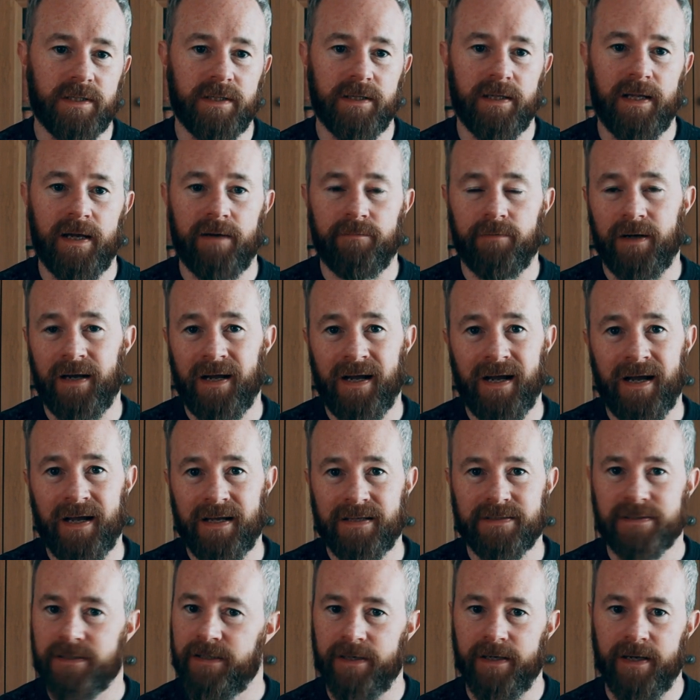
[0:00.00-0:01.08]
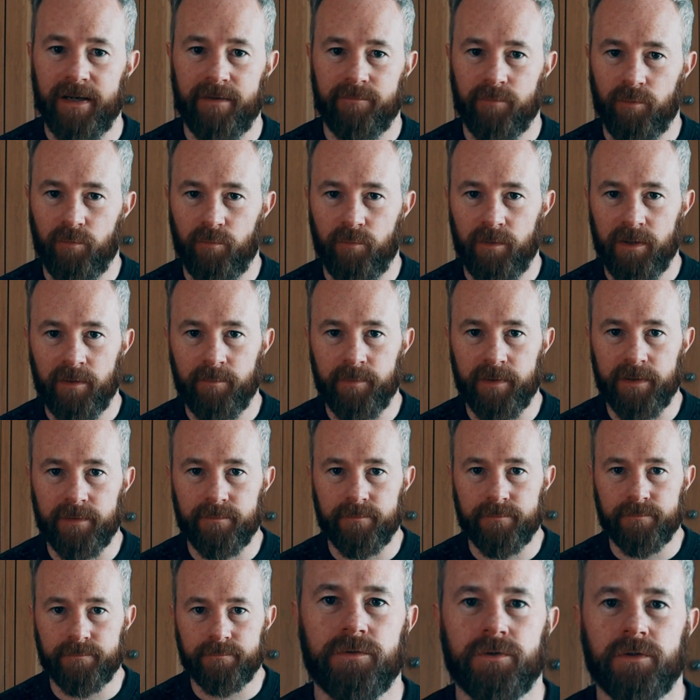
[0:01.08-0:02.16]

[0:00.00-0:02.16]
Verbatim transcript: It never has and it never will be.